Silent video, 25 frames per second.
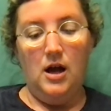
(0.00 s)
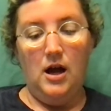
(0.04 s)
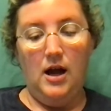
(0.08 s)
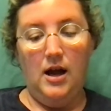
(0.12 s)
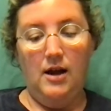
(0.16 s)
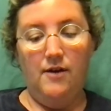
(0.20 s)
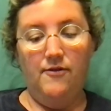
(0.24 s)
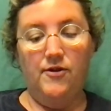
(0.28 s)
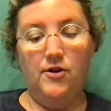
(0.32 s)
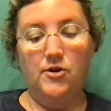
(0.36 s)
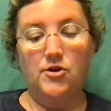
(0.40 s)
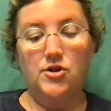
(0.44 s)

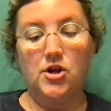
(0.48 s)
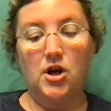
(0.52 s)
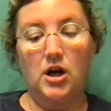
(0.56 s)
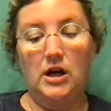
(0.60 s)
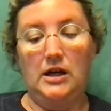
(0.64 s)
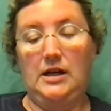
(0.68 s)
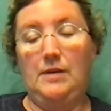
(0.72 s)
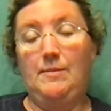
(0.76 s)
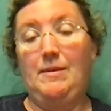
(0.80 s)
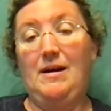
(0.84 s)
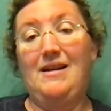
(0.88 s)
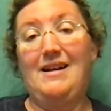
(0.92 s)
If you're
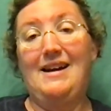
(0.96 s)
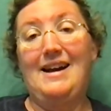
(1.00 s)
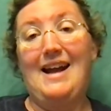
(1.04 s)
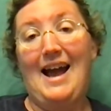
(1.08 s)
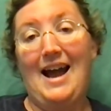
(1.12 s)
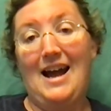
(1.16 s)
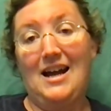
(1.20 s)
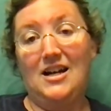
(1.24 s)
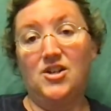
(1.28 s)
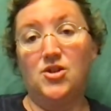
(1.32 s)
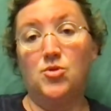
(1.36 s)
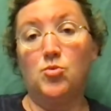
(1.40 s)
talking about an
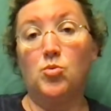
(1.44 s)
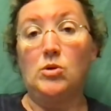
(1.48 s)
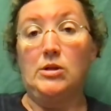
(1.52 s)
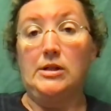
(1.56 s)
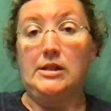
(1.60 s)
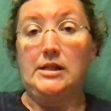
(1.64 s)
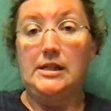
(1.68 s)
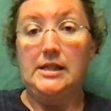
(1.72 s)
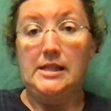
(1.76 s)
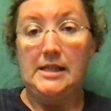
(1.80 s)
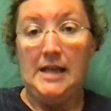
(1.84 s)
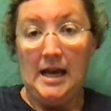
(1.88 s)
actual
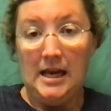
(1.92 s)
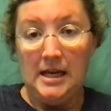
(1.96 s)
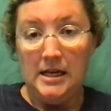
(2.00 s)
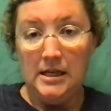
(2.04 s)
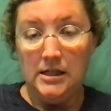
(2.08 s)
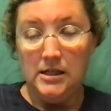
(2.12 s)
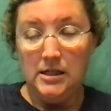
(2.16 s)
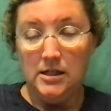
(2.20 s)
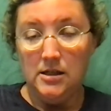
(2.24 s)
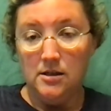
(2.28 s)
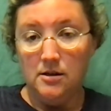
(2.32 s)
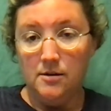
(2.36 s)

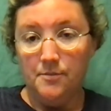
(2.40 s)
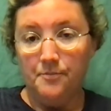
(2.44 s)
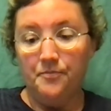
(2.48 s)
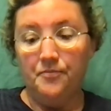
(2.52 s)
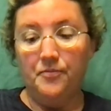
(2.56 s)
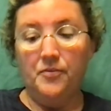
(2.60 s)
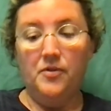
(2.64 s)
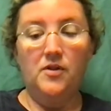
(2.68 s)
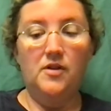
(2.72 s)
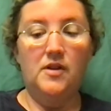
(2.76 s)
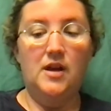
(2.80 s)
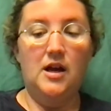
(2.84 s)
saint,
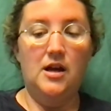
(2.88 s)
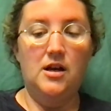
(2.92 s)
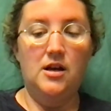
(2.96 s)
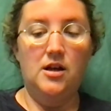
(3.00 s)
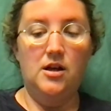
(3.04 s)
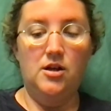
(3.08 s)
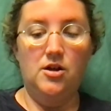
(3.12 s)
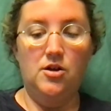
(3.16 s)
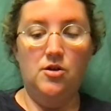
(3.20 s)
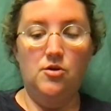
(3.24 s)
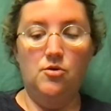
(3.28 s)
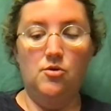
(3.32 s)
then
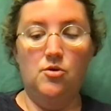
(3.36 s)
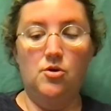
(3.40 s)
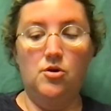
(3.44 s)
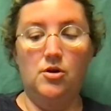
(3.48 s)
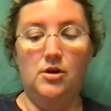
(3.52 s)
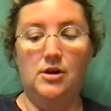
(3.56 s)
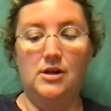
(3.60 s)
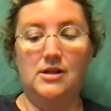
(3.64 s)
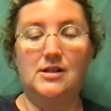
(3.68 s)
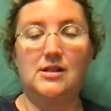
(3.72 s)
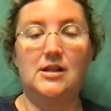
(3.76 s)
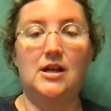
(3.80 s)
you
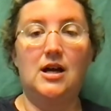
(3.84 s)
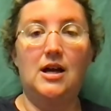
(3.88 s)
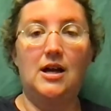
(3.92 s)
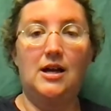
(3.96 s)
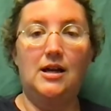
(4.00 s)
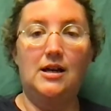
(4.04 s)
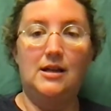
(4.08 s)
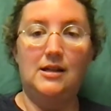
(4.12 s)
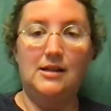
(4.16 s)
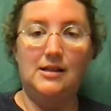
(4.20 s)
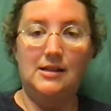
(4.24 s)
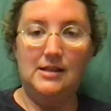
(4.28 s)
could
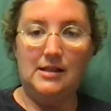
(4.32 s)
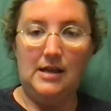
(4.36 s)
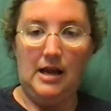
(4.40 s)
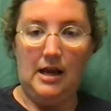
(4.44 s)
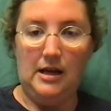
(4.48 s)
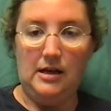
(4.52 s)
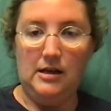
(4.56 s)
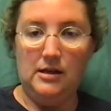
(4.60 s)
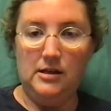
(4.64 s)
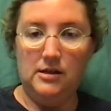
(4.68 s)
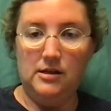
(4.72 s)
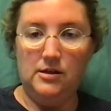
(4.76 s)
sign
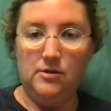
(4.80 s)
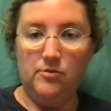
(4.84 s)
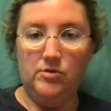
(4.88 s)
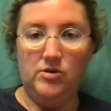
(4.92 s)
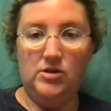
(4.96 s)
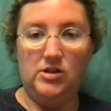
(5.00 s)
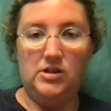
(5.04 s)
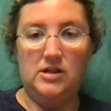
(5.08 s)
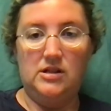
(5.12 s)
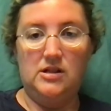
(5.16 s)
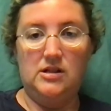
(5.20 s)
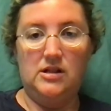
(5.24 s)
saint, which
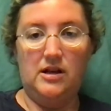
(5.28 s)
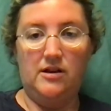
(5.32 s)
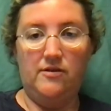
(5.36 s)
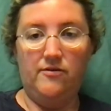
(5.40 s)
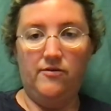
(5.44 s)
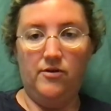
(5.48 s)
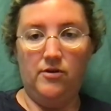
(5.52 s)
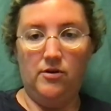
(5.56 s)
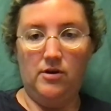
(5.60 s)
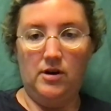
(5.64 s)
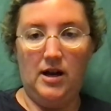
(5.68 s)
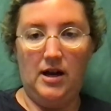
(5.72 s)
is a sign
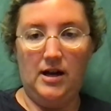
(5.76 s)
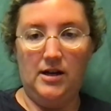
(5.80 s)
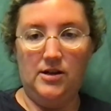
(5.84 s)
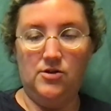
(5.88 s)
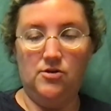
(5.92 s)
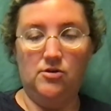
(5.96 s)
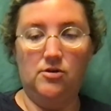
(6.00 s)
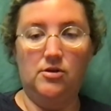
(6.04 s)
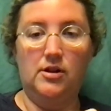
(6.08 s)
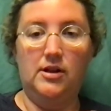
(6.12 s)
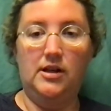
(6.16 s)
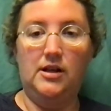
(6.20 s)
for nice
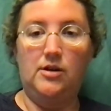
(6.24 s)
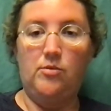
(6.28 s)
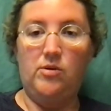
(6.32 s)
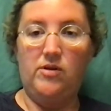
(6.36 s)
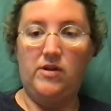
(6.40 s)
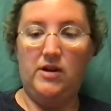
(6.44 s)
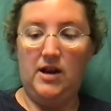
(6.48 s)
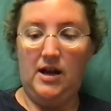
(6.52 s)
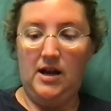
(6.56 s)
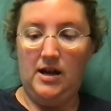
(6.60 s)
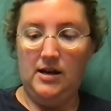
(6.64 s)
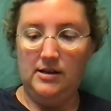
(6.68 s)
or clean with
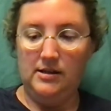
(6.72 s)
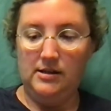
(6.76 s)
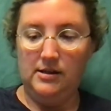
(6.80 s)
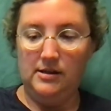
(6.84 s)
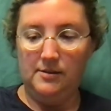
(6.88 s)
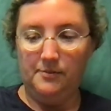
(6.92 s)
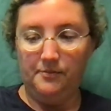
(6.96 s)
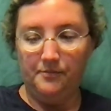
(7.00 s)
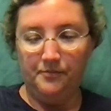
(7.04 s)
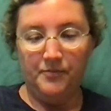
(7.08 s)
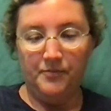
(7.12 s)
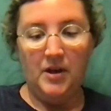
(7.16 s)
an
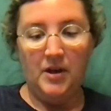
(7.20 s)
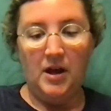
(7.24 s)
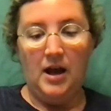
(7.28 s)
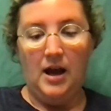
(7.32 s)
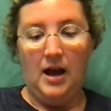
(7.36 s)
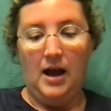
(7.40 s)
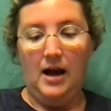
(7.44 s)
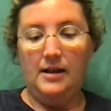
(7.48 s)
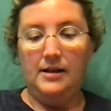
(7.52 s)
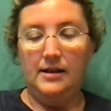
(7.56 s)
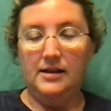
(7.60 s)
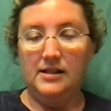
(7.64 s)
S,
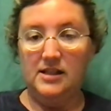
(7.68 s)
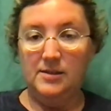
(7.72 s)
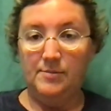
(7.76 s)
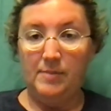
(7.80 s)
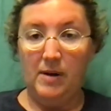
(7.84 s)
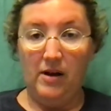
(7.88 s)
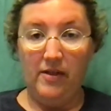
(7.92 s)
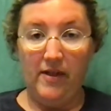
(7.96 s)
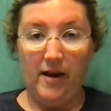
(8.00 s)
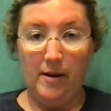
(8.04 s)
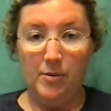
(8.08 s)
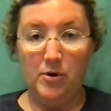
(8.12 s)
and then
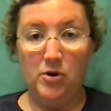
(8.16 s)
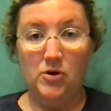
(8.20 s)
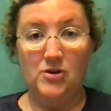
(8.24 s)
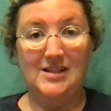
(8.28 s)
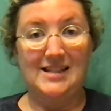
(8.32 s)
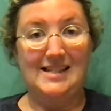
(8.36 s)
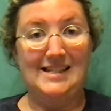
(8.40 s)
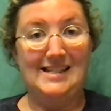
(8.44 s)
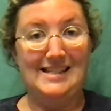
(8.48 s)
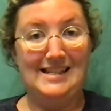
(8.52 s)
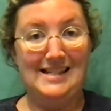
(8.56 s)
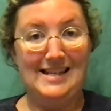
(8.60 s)
spell that
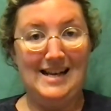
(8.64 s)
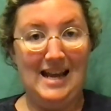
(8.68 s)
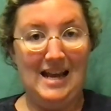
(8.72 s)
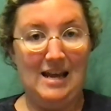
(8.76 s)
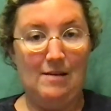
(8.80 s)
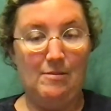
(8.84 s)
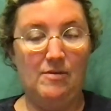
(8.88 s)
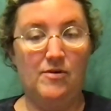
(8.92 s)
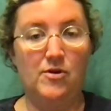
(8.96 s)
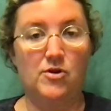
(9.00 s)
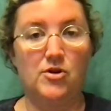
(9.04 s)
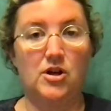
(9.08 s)
person's
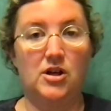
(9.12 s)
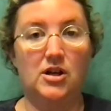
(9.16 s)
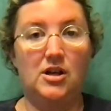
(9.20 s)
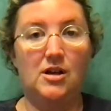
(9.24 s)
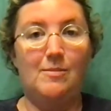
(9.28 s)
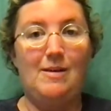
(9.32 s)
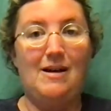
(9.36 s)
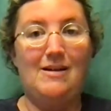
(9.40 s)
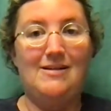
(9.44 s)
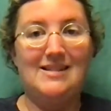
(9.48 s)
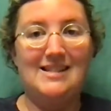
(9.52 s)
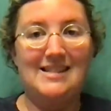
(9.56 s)
name if you're talking
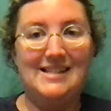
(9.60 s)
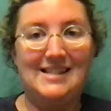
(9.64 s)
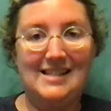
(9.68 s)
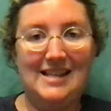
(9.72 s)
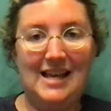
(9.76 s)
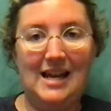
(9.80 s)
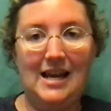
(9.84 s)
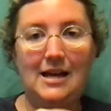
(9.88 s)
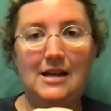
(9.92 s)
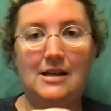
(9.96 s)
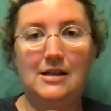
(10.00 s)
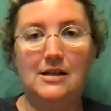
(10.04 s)
about
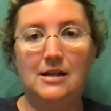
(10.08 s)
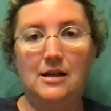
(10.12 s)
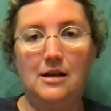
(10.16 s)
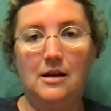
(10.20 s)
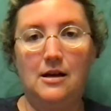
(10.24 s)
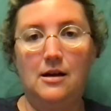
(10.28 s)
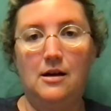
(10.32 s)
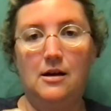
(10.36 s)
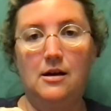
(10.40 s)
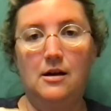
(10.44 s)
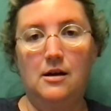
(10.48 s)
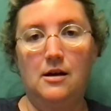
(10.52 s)
Saint
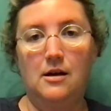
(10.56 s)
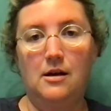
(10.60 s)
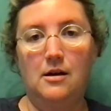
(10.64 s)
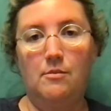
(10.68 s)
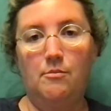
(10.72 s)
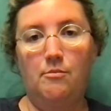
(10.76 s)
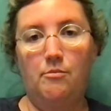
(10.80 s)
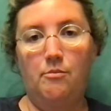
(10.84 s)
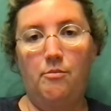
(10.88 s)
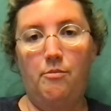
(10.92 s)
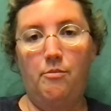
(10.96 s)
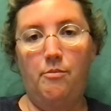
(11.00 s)

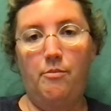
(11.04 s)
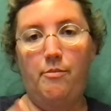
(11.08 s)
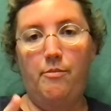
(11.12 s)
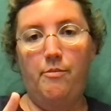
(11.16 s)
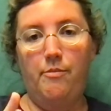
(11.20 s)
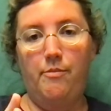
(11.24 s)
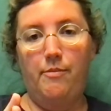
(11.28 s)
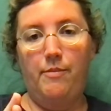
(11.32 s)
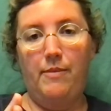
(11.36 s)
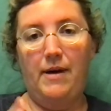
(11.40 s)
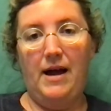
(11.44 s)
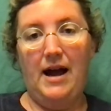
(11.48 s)

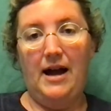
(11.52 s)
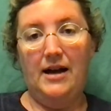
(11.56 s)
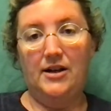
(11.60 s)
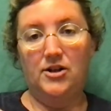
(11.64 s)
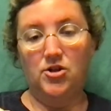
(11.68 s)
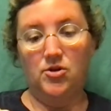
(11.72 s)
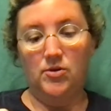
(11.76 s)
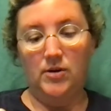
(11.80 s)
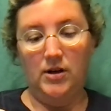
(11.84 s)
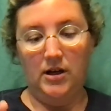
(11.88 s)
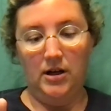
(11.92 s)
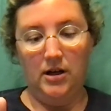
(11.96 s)

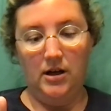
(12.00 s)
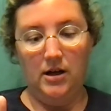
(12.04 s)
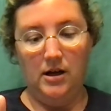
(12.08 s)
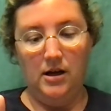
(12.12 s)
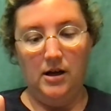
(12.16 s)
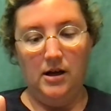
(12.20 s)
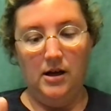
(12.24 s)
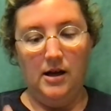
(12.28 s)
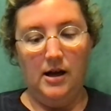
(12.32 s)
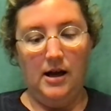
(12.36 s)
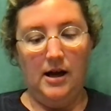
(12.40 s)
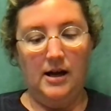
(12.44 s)
Patrick,
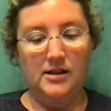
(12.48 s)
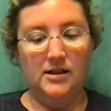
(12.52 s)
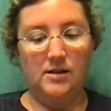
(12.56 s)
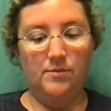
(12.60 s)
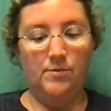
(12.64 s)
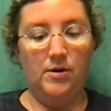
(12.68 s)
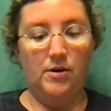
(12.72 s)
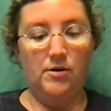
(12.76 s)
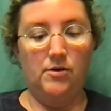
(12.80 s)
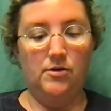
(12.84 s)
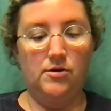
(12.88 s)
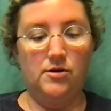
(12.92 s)
as
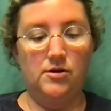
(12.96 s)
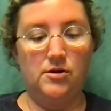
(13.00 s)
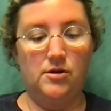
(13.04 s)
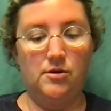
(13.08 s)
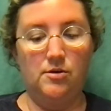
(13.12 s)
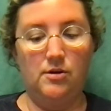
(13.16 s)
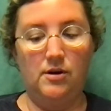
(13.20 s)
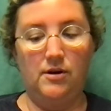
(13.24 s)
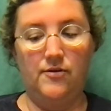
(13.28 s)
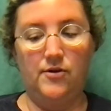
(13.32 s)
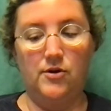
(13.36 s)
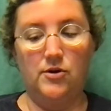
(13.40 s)
opposed to
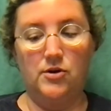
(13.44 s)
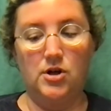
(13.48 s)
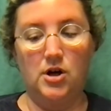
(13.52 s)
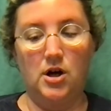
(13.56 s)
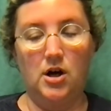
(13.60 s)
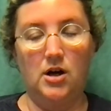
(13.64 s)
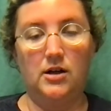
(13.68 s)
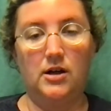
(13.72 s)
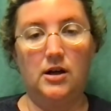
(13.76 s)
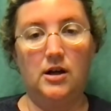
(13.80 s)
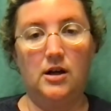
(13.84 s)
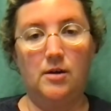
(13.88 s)
if you're
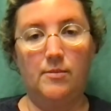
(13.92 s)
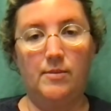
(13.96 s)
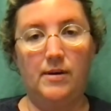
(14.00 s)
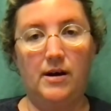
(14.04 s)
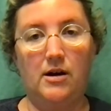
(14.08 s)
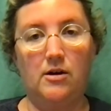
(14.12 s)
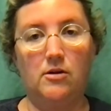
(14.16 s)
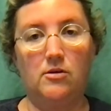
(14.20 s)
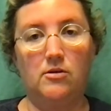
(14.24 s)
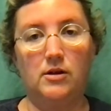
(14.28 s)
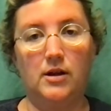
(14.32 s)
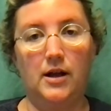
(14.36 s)
talking
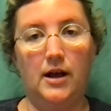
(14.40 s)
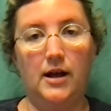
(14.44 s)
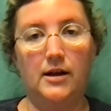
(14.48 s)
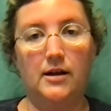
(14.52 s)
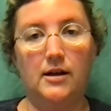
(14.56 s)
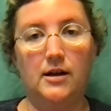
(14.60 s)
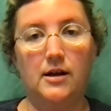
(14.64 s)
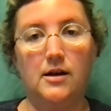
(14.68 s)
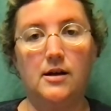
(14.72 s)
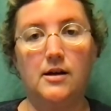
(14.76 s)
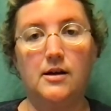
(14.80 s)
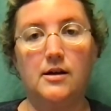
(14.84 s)
about
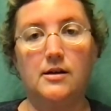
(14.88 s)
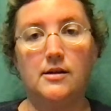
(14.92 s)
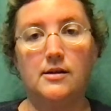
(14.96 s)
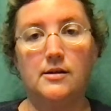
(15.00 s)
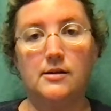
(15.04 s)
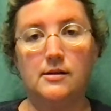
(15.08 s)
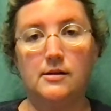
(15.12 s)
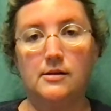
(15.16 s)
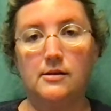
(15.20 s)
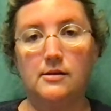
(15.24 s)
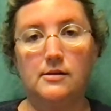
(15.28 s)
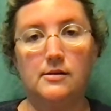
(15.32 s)
like
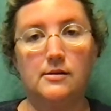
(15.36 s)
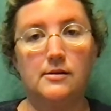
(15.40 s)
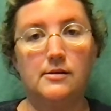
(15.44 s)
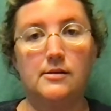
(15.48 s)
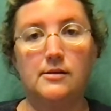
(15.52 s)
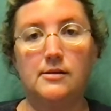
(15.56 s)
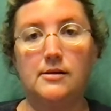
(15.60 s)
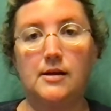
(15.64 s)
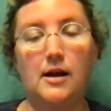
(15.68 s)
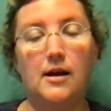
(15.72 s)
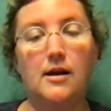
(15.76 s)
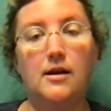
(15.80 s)

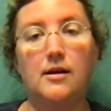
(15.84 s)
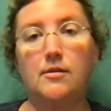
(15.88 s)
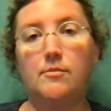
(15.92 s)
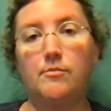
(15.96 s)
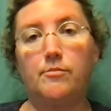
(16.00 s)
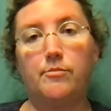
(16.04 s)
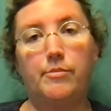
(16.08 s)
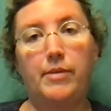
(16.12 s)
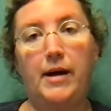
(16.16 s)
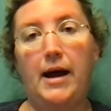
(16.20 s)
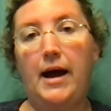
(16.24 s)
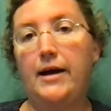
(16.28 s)
St.
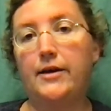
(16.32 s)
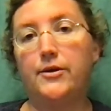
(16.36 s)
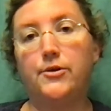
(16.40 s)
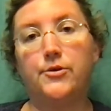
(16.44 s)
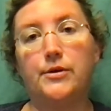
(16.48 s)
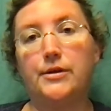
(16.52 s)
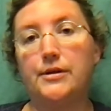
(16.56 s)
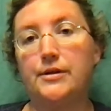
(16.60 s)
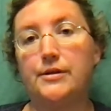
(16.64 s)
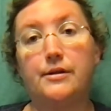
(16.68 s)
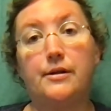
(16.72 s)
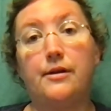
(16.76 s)

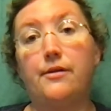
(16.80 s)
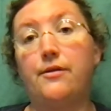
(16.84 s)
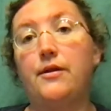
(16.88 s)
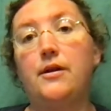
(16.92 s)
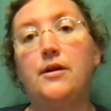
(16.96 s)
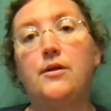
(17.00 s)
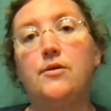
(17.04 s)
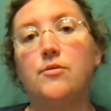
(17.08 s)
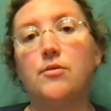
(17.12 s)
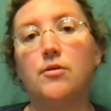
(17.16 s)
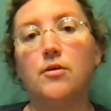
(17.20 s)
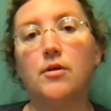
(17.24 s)
Patrick's
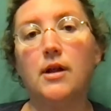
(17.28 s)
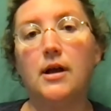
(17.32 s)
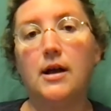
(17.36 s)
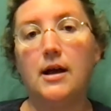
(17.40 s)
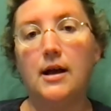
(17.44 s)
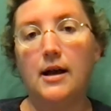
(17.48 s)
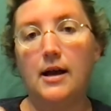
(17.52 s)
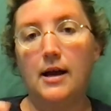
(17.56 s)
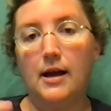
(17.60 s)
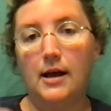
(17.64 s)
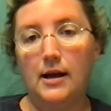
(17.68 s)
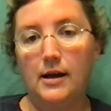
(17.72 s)
Cathedral,
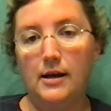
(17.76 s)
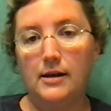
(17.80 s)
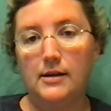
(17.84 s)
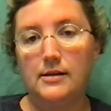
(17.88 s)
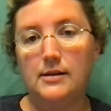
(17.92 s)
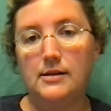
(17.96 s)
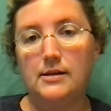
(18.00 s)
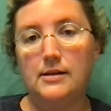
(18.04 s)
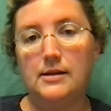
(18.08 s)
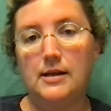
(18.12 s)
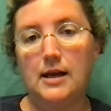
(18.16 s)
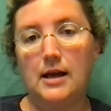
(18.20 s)

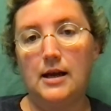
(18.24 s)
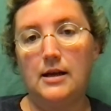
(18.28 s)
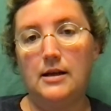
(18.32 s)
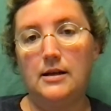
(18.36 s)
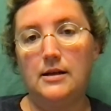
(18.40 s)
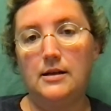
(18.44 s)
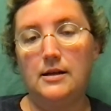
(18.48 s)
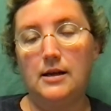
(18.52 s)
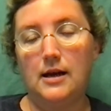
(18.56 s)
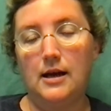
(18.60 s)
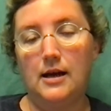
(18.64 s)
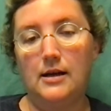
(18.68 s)

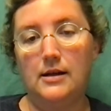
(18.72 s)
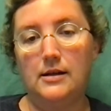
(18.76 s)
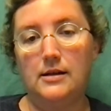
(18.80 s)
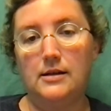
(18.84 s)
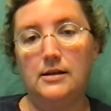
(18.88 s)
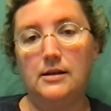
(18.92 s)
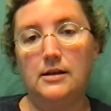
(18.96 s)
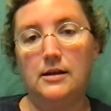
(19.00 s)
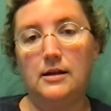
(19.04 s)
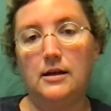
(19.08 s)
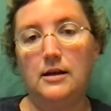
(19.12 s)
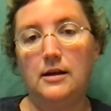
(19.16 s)
Saint
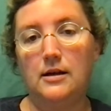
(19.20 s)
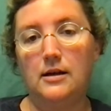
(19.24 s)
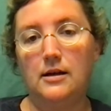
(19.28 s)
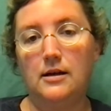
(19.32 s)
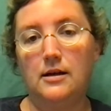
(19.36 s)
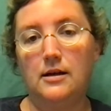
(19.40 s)
St.